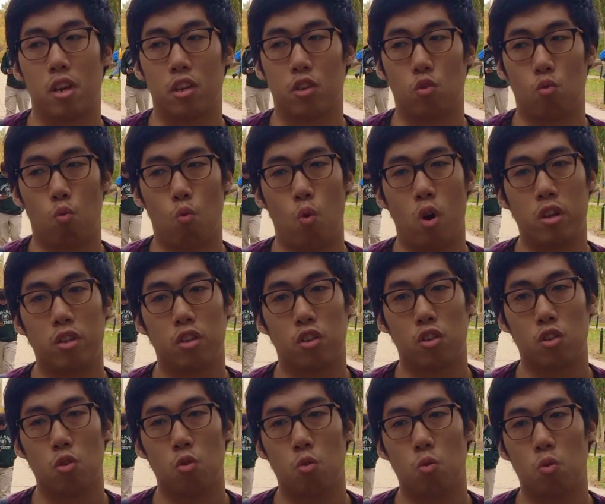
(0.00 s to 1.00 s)
Because once
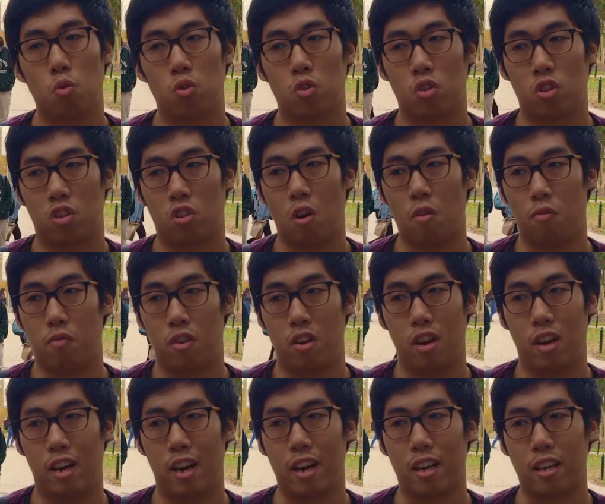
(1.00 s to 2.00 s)
you start
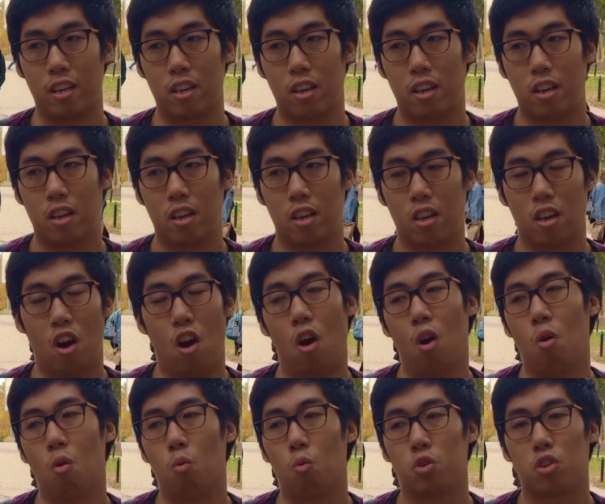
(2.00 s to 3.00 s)
feeling like,
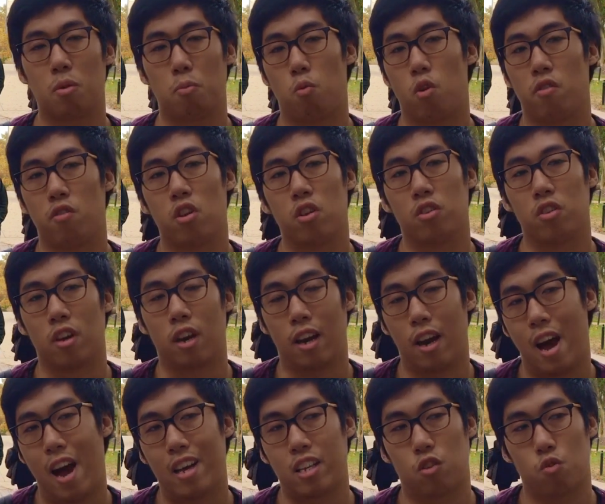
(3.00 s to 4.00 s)
oh, what's the point of going to
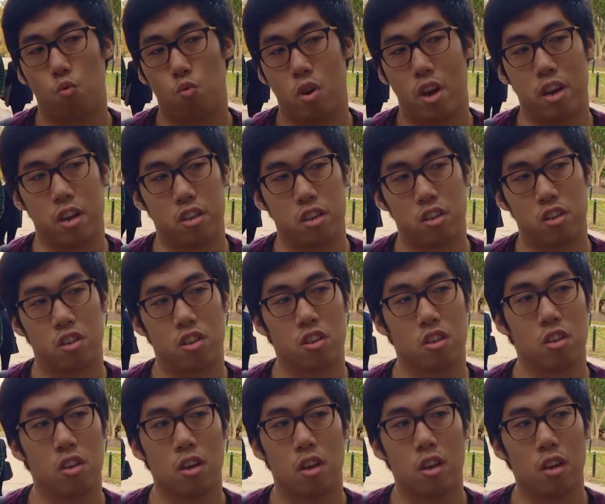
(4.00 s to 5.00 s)
class where I could
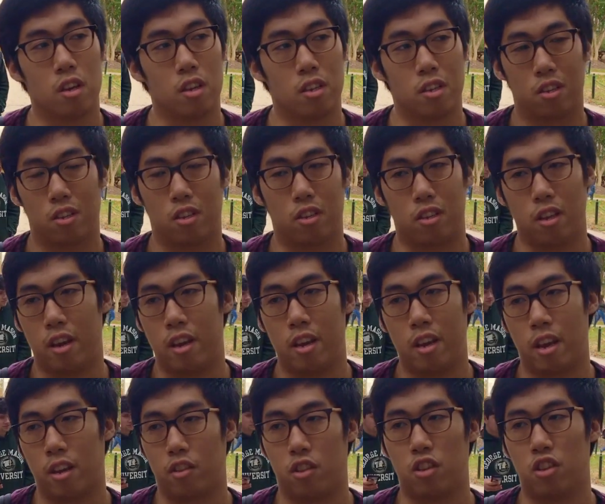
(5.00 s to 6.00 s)
just stay
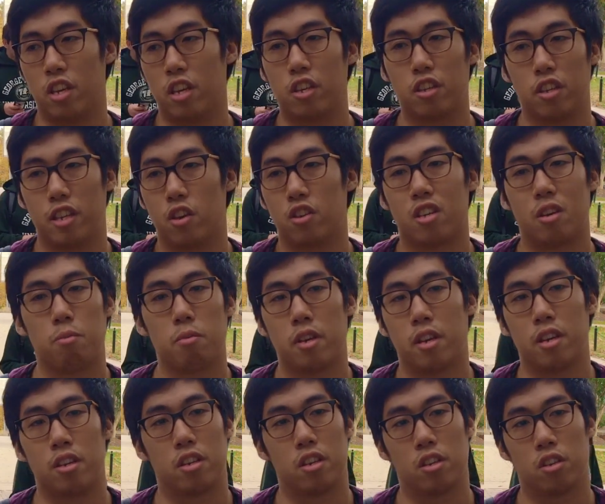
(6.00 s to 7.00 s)
at the JC or something
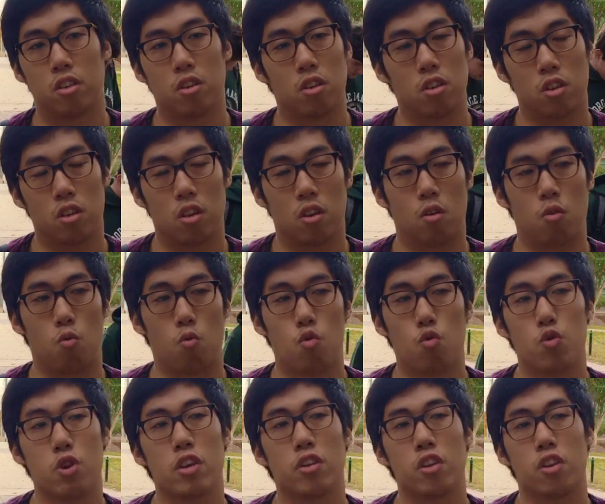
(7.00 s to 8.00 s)
and just
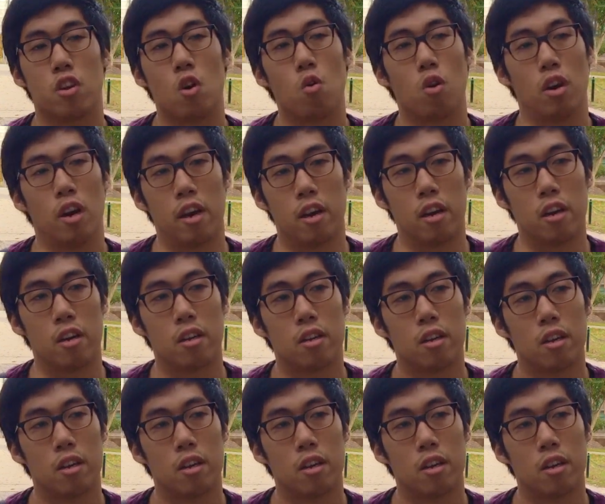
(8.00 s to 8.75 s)
read the note later.